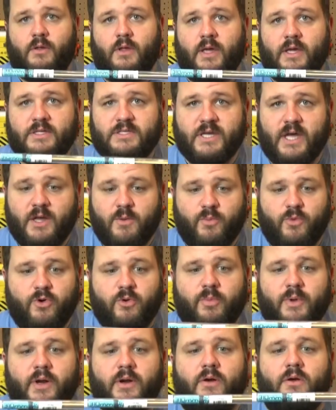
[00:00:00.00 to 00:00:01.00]
A tight bore
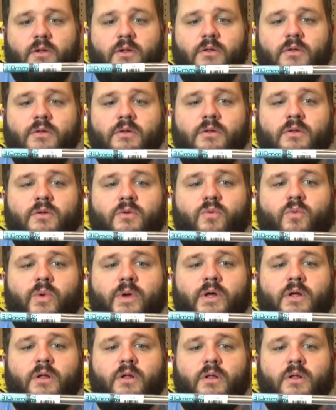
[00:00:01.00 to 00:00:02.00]
barrel
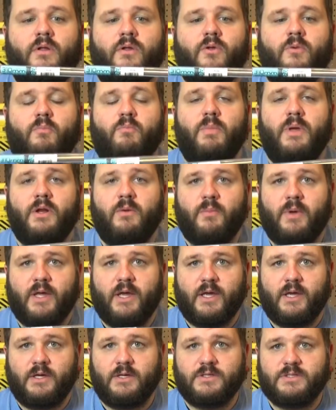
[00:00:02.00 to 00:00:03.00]
will
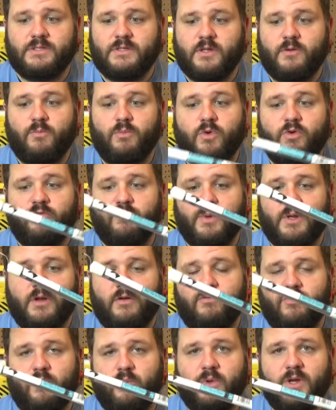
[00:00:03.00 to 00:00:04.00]
minimize the movement
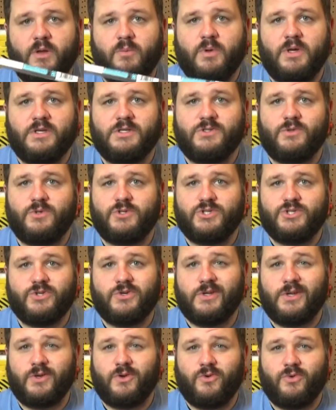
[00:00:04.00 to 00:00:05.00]
of your BB, so it
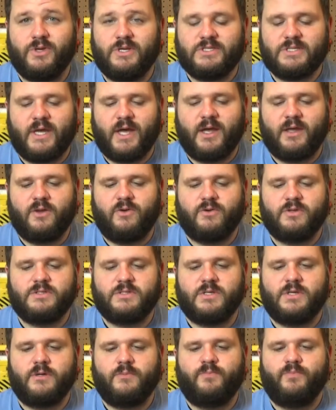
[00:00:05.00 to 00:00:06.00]
should increase
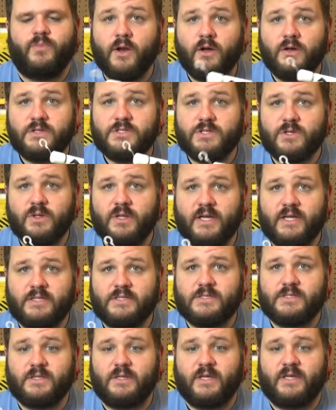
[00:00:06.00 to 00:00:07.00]
accuracy. It also
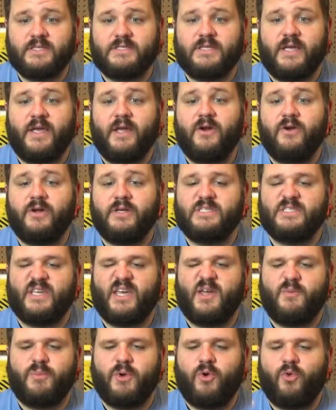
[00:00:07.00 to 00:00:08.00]
lets less air
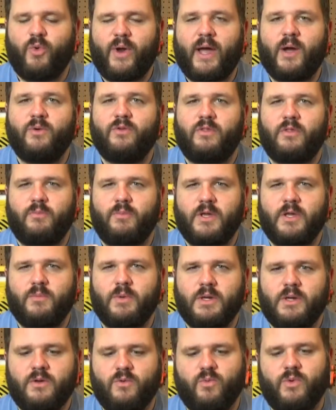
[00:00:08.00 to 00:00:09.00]
escape around the
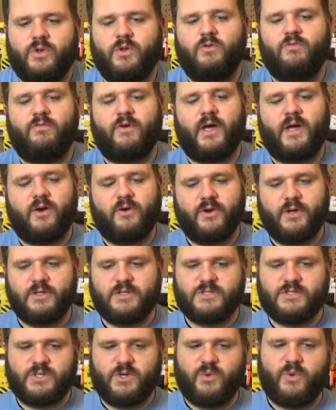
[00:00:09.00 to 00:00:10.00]
BB when you fire it,
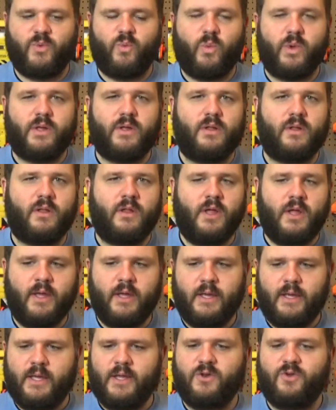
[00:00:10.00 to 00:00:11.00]
so it will
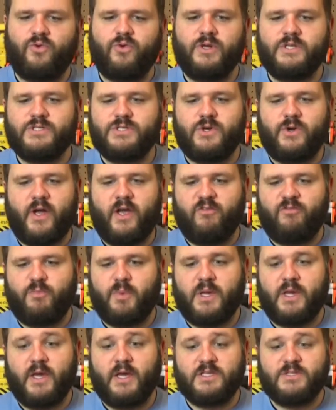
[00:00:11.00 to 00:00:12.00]
increase your
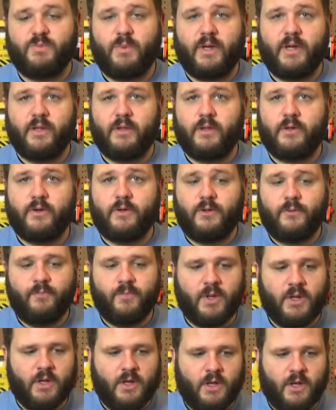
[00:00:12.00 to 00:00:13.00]
FPS by a little,
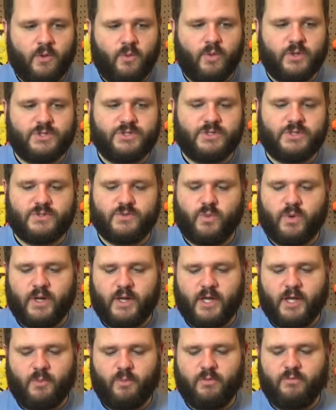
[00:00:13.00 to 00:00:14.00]
which is
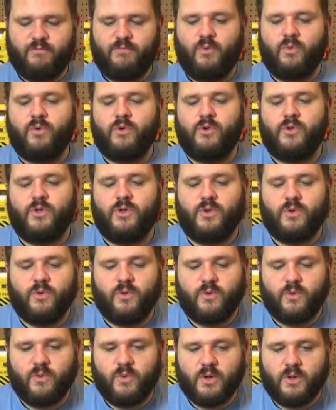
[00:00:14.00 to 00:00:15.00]
why before
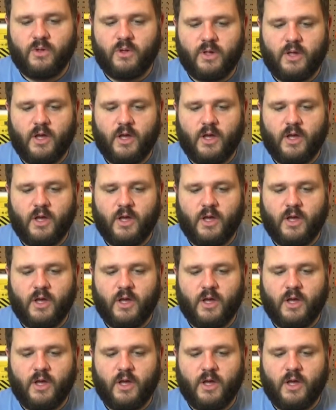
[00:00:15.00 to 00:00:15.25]
you